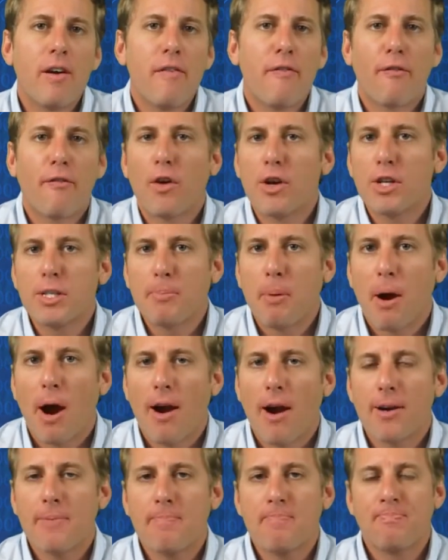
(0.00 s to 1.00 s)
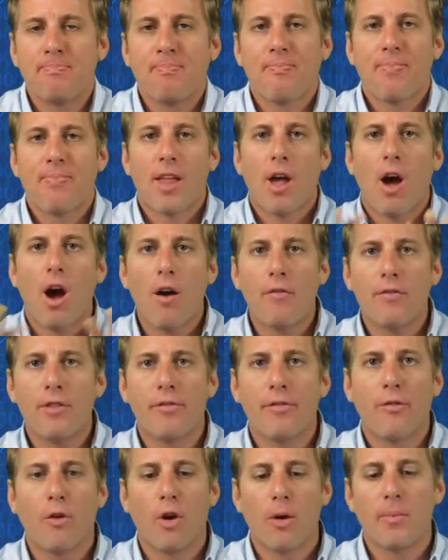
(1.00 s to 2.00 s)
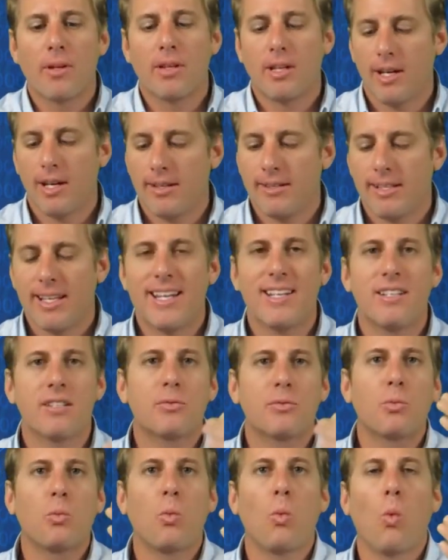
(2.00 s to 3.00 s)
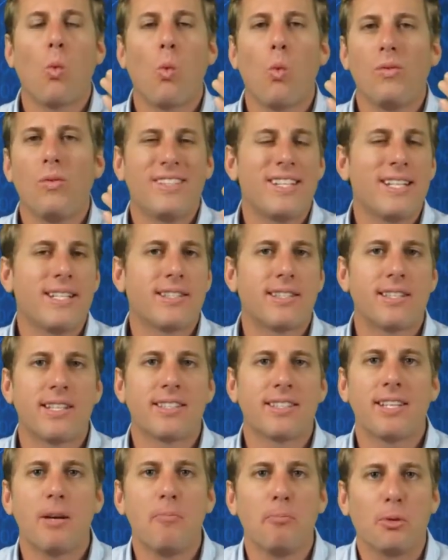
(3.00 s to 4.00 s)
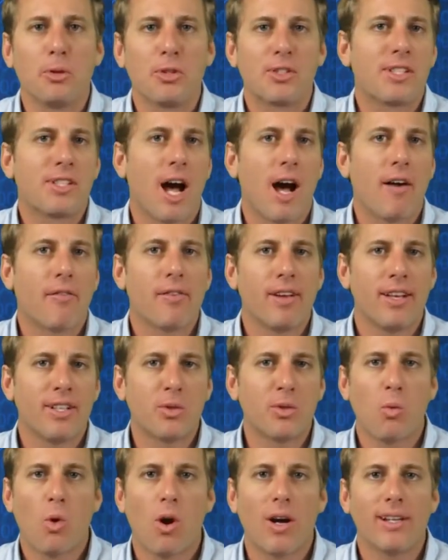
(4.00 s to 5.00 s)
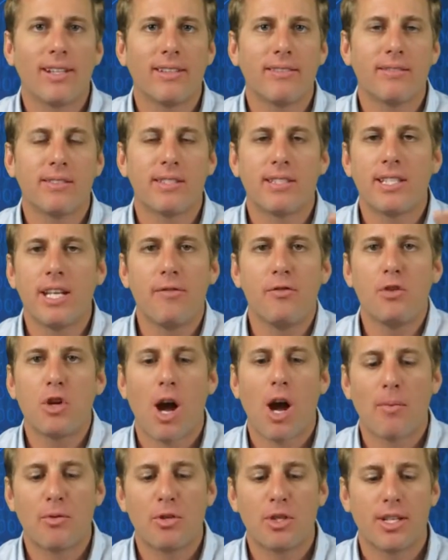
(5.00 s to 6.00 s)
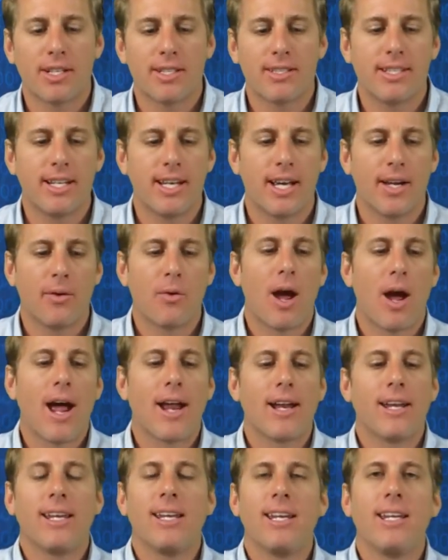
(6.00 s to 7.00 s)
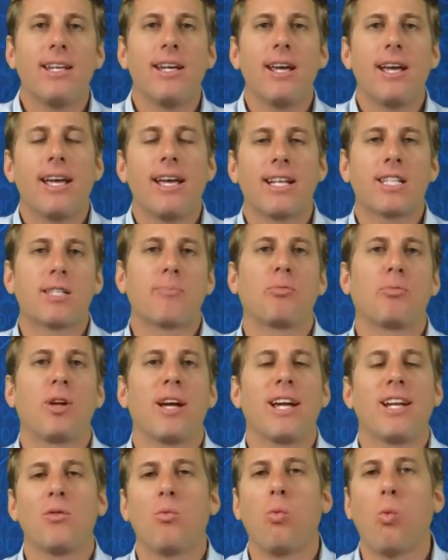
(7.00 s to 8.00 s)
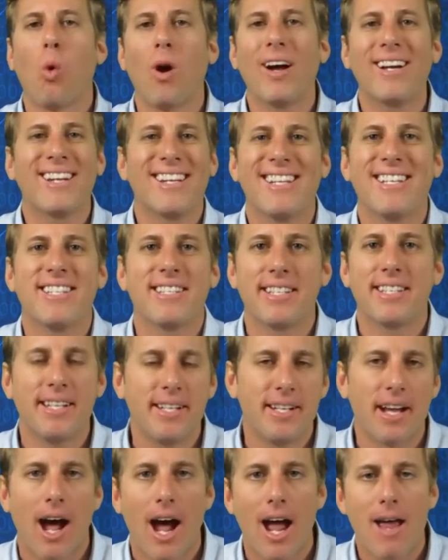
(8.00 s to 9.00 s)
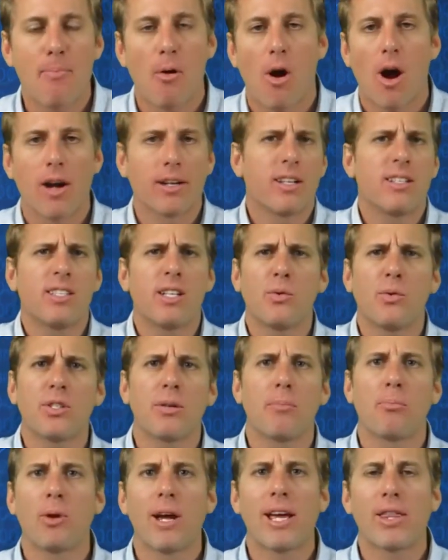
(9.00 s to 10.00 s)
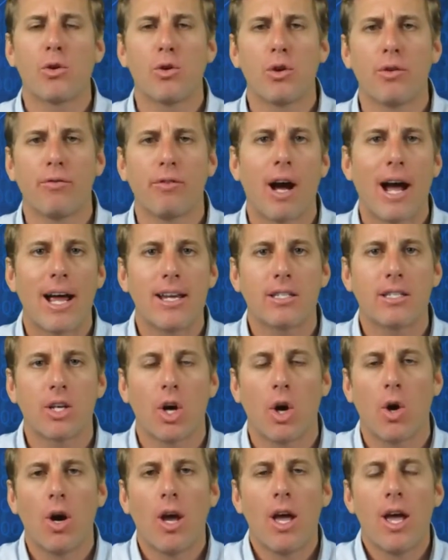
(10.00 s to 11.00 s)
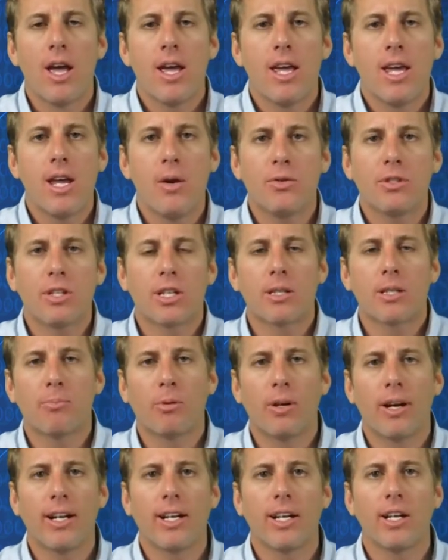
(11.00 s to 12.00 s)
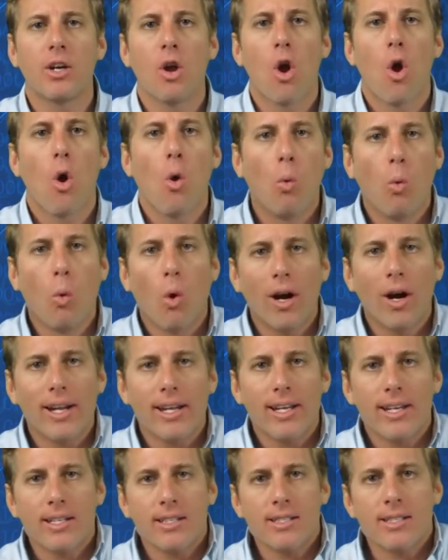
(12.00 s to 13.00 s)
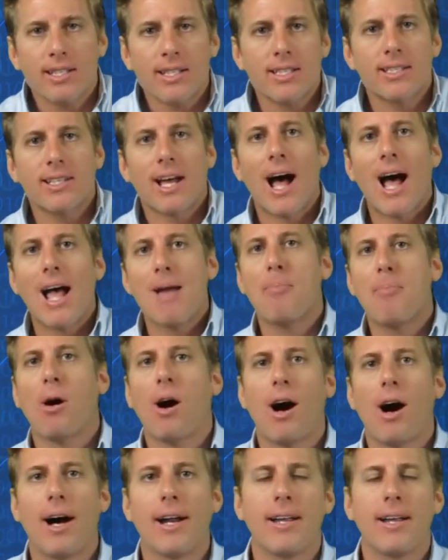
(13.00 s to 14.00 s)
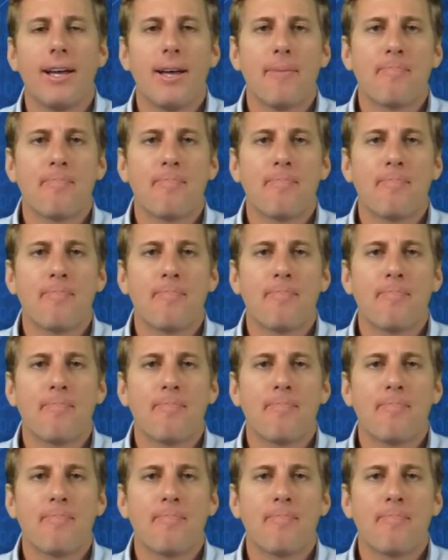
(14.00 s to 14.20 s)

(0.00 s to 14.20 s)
first part of the formula it's the simple stuff. It's what Steve Jobs just did, right? He explained what is an iPod because it was a breakthrough device. So he was explaining what is this iPod